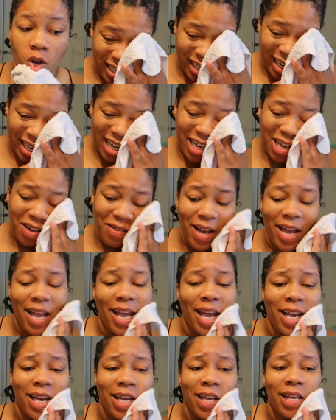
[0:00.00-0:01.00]
Jaquille
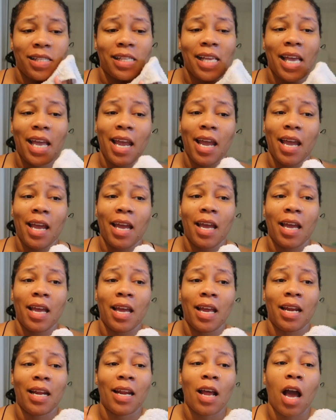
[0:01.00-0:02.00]
has
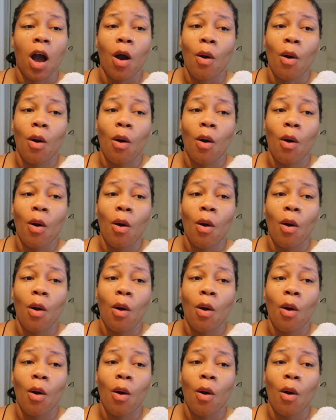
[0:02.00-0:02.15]
an